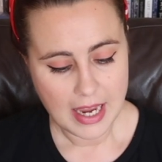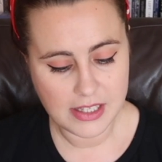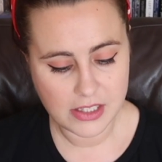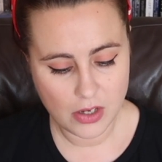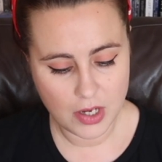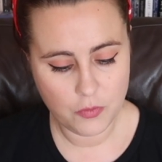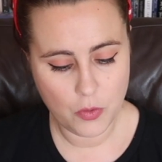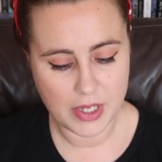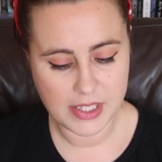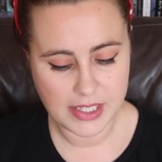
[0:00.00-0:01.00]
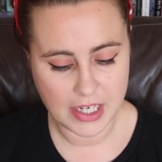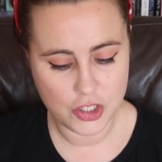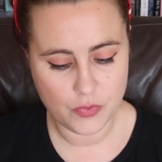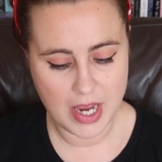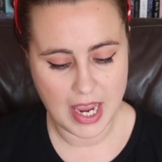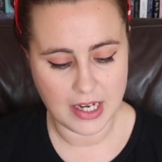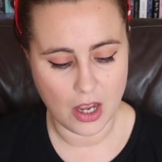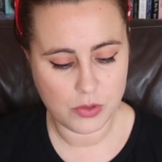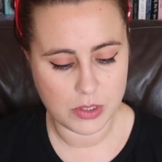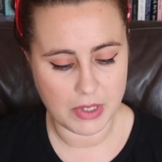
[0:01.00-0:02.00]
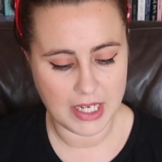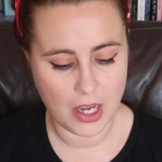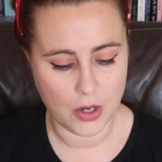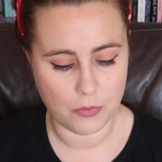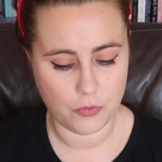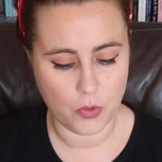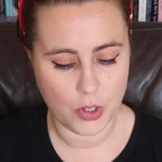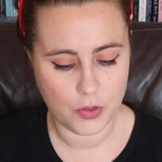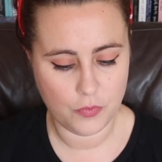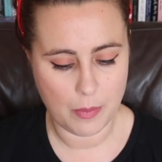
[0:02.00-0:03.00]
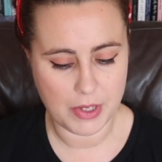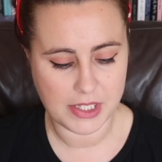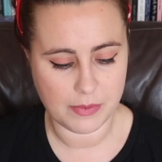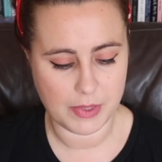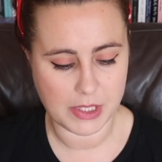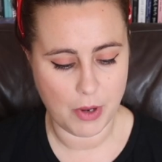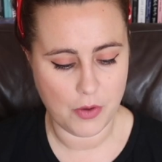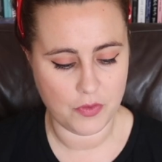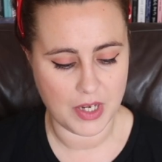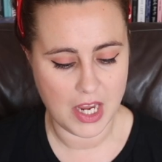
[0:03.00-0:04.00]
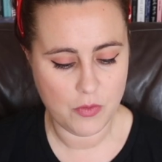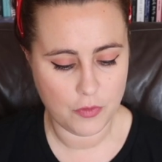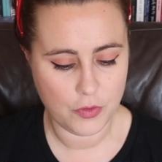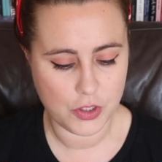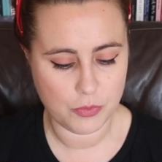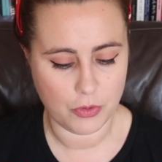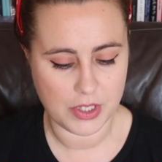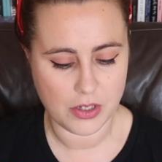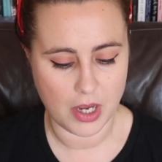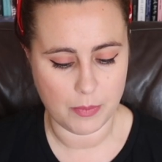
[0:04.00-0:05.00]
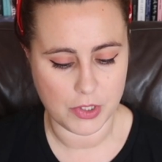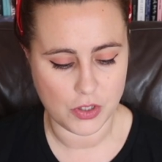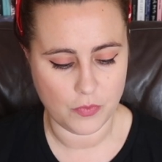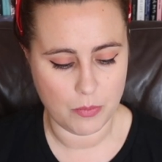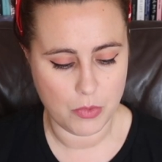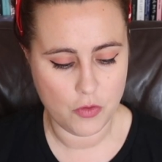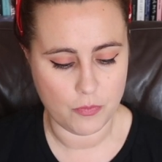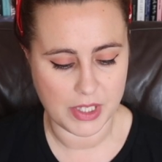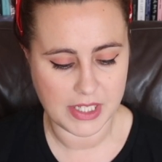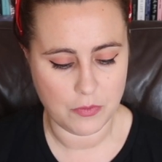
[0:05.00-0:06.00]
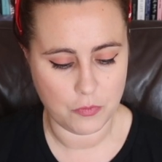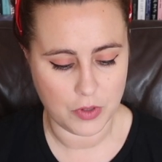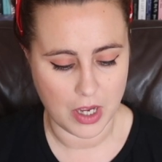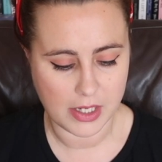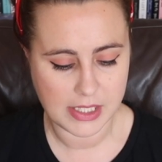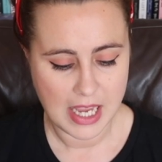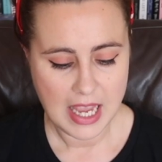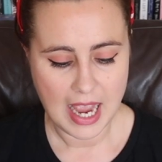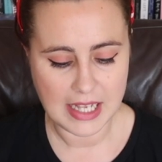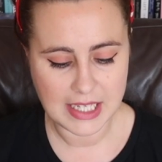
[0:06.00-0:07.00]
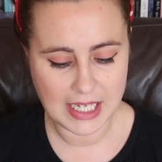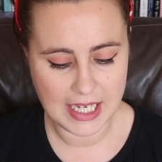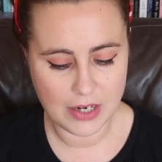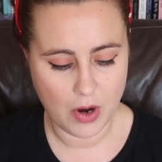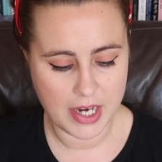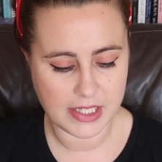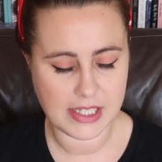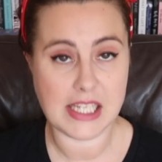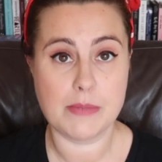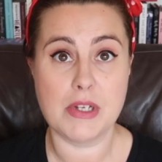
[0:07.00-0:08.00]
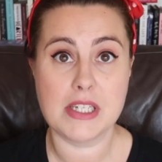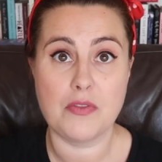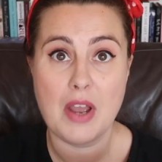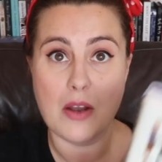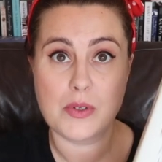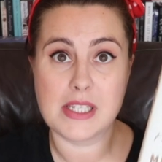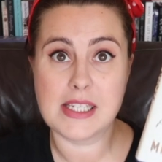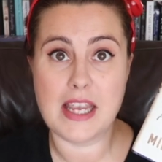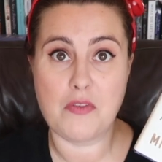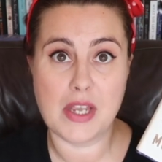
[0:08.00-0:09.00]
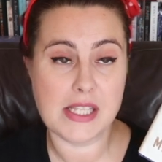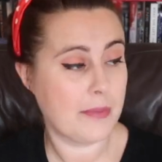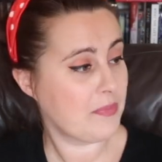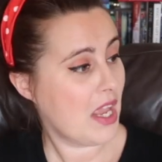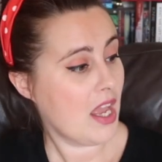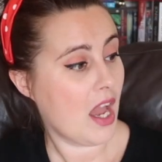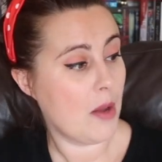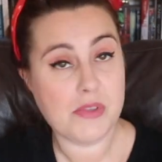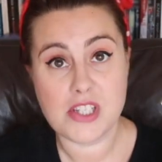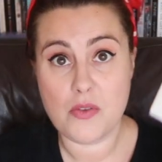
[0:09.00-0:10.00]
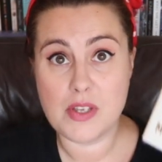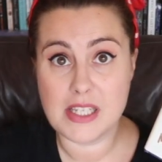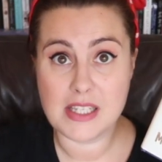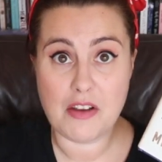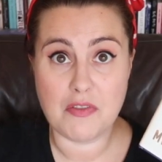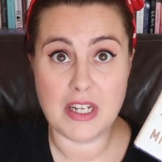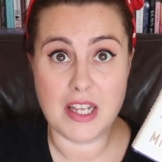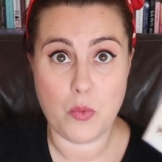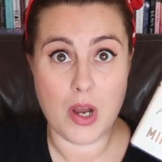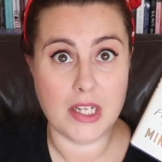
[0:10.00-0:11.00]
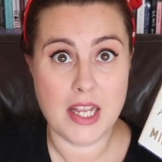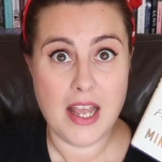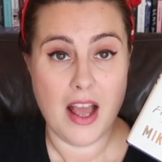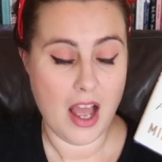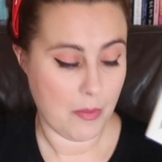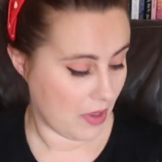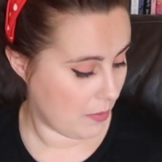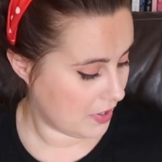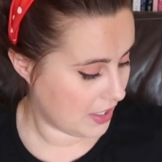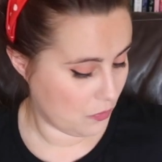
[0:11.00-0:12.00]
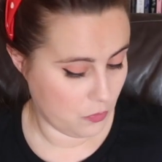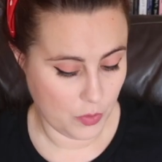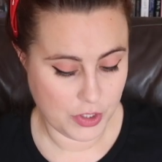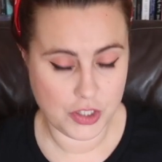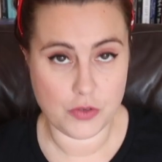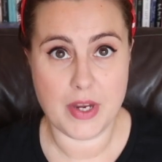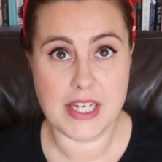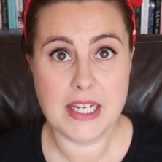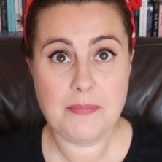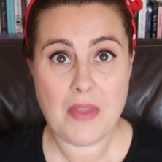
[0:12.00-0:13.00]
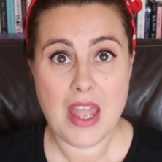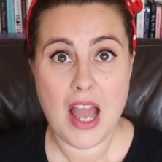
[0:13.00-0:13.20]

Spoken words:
Insightful, incendiary, and ultimately hopeful, Hood Feminism is both an irrefutable indictment of a movement in flux and clear-eyed assessment of how to save it. So this is definitely one that I'm looking forward to reading.